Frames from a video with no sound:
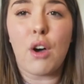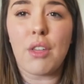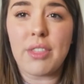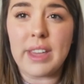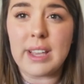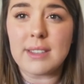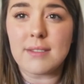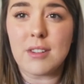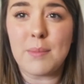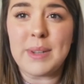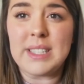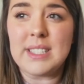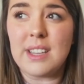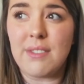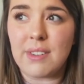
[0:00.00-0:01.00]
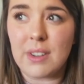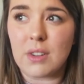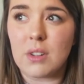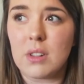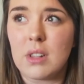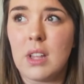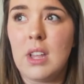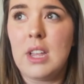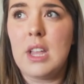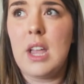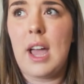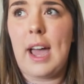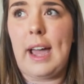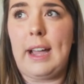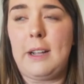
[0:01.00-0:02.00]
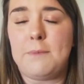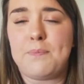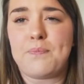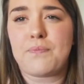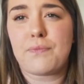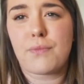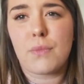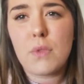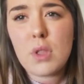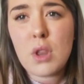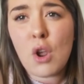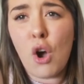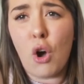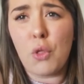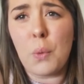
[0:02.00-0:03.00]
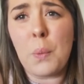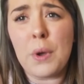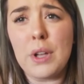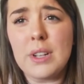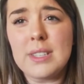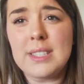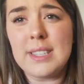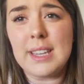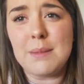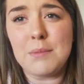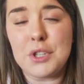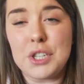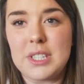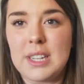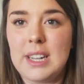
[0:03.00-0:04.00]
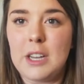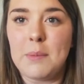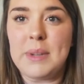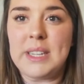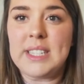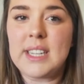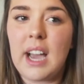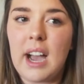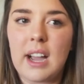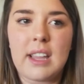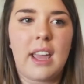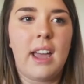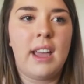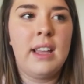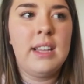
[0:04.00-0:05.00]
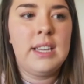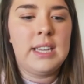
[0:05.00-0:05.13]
or things are a bit difficult, or the world seems just a little bit darker.